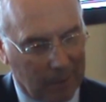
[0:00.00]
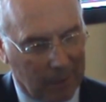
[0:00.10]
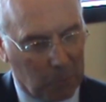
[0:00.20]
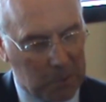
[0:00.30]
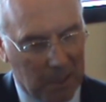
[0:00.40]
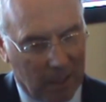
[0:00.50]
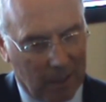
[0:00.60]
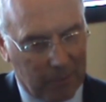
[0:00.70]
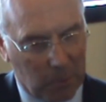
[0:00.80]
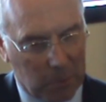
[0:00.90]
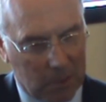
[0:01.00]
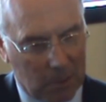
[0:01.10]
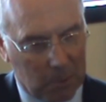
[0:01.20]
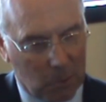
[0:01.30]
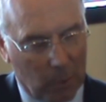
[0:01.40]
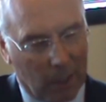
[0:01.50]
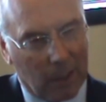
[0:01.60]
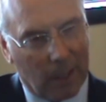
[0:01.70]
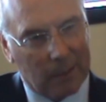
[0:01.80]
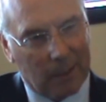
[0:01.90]
he wasn't half. He was quite a
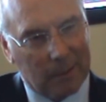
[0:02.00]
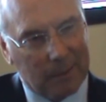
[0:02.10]
character.